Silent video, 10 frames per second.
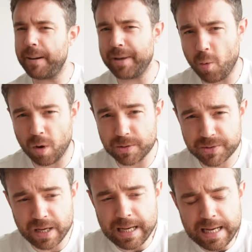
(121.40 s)
Fabio
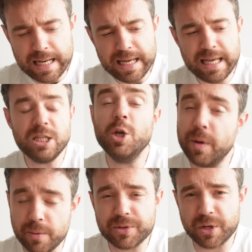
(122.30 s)
was he knew
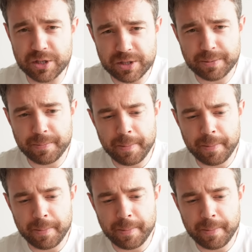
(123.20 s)
he was good.